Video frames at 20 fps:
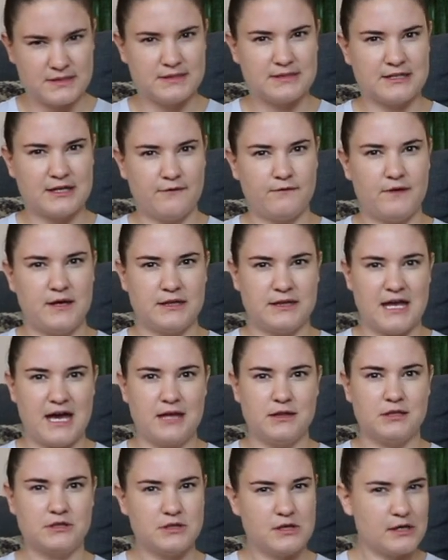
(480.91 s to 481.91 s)
and stuff like
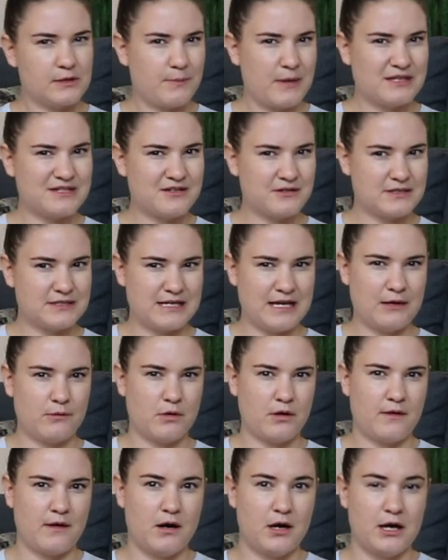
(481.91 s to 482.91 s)
that. The dog beds are staying
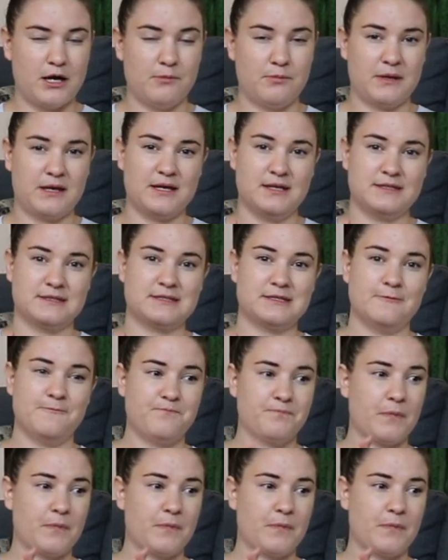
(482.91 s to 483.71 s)
where they are because